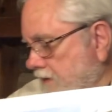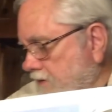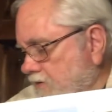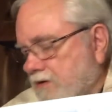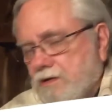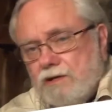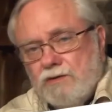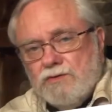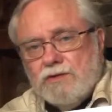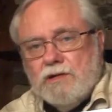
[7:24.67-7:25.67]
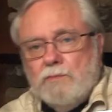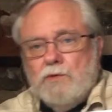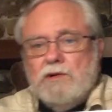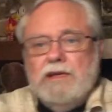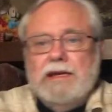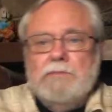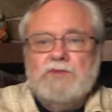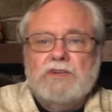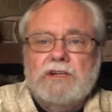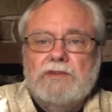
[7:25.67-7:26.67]
And here's a, here's a couple clam
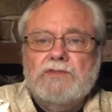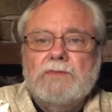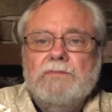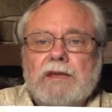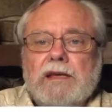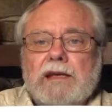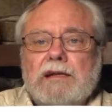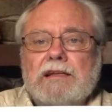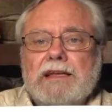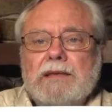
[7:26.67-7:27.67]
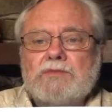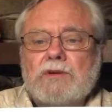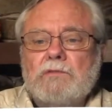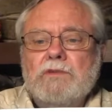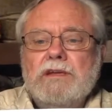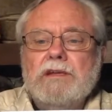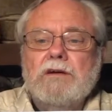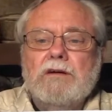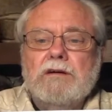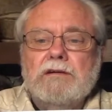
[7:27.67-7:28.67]
shells. And clams are really
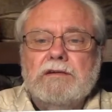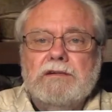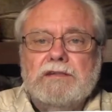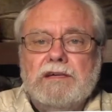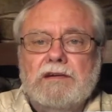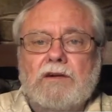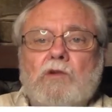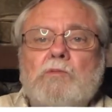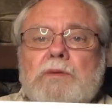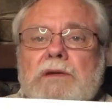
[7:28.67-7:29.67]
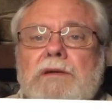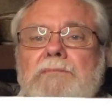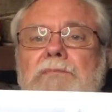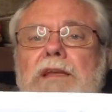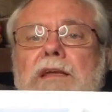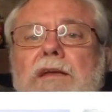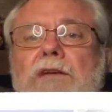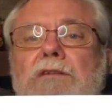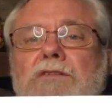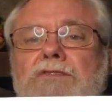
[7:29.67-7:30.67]
hard to get open. And
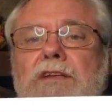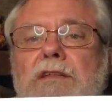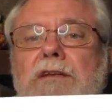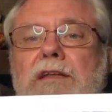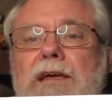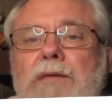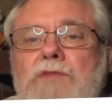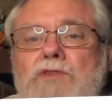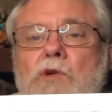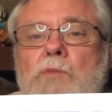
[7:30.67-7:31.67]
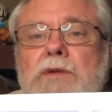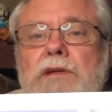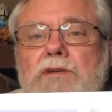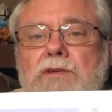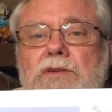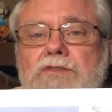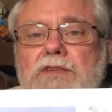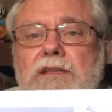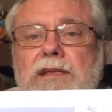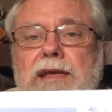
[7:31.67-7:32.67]
here you see the clam is open and you can
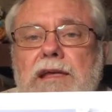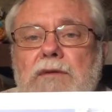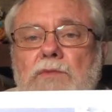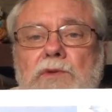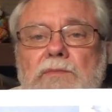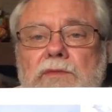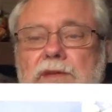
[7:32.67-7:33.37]
see the animal